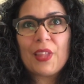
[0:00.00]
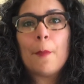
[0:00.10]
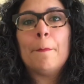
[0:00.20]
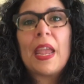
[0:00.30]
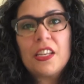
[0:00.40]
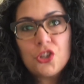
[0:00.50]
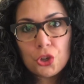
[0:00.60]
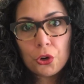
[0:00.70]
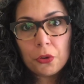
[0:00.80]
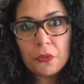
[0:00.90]
make
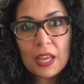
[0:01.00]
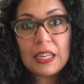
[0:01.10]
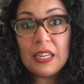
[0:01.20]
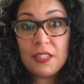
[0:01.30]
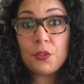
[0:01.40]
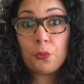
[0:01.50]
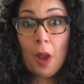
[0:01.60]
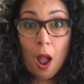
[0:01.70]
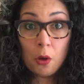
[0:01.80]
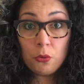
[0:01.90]
sure that it is
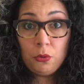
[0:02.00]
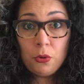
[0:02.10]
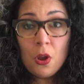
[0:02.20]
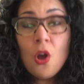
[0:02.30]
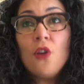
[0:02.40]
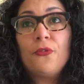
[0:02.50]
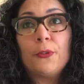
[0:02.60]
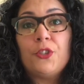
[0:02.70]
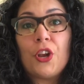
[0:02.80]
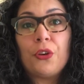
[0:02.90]
around for
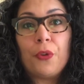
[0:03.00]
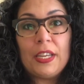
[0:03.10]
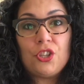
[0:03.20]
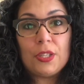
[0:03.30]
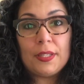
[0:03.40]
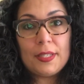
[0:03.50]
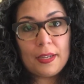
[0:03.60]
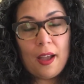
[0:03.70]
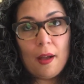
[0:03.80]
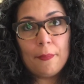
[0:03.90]
generations to
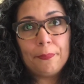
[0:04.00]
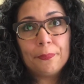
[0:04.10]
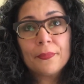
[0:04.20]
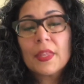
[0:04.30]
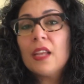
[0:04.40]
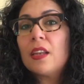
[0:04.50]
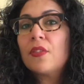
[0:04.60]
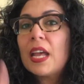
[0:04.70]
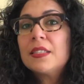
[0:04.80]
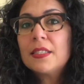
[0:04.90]
come. Now,
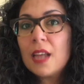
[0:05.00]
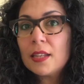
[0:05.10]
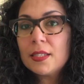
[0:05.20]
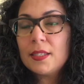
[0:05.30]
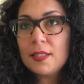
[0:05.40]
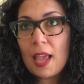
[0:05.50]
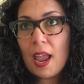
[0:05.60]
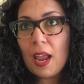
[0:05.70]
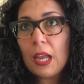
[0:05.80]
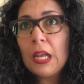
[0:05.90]
that's not to
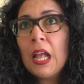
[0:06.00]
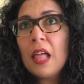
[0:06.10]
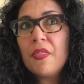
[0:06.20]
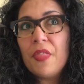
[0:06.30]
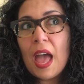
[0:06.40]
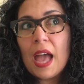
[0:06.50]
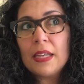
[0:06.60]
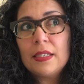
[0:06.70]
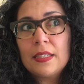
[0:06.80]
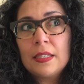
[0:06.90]
say
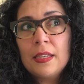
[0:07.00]
that